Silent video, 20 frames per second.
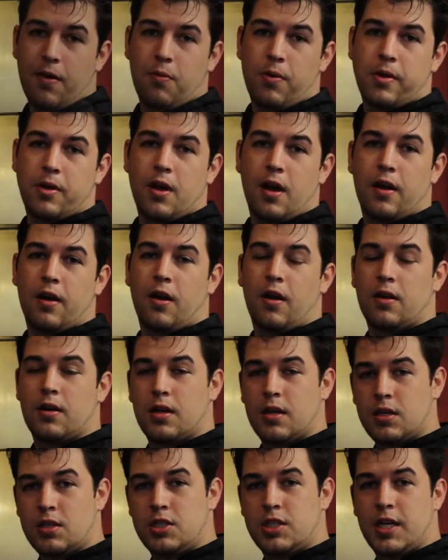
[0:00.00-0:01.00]
that we got our
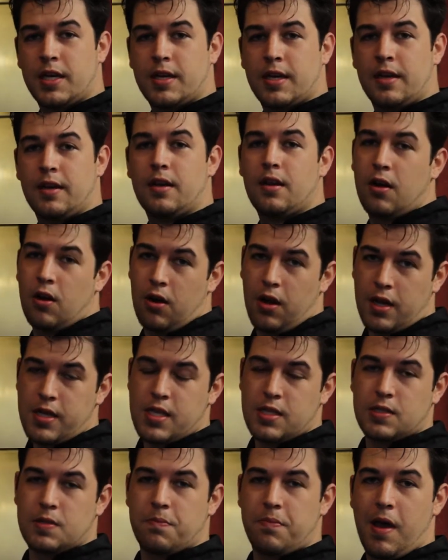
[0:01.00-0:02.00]
chicken, our
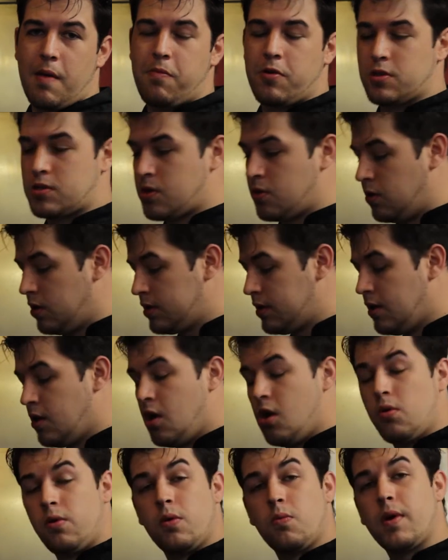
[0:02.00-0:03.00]
onions and peppers cooked,
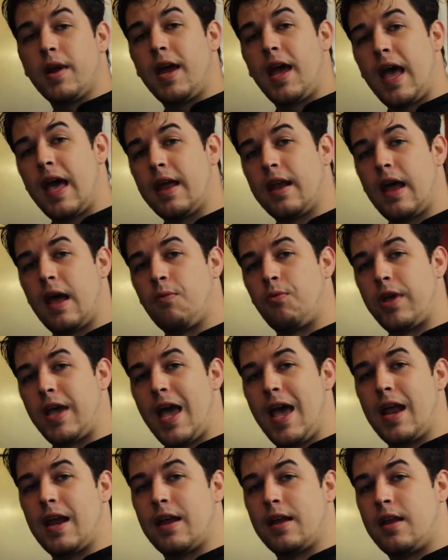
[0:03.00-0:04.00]
we went ahead and we
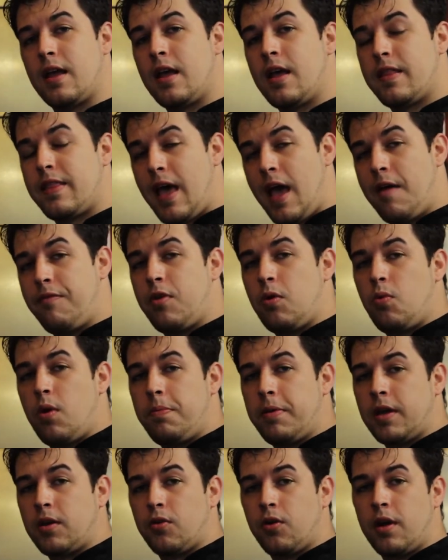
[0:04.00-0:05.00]
added the heavy
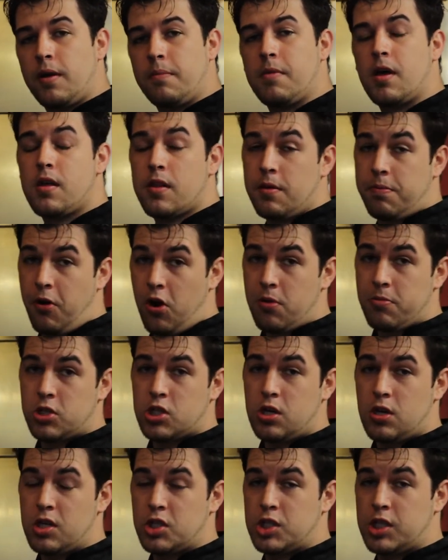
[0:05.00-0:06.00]
whipping cream, the
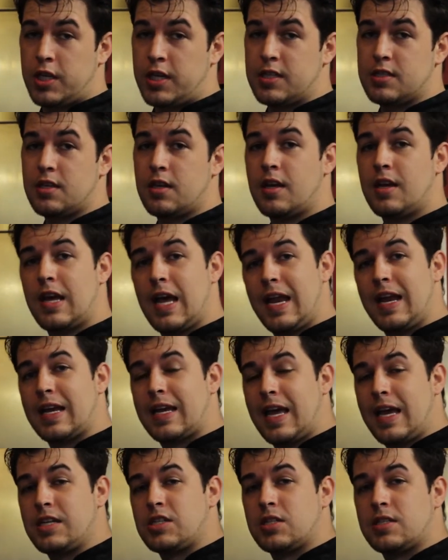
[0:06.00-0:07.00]
Parmesan cheese, and the
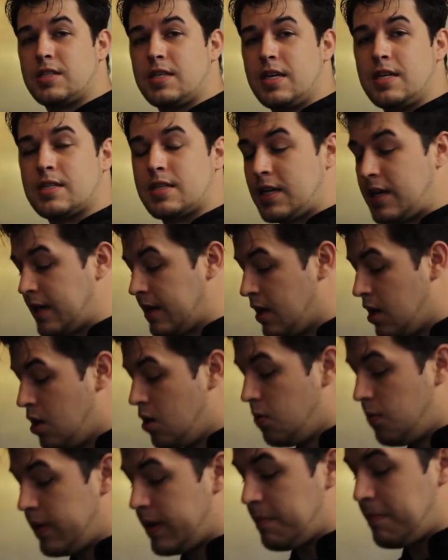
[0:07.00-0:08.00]
Cajun seasoning. We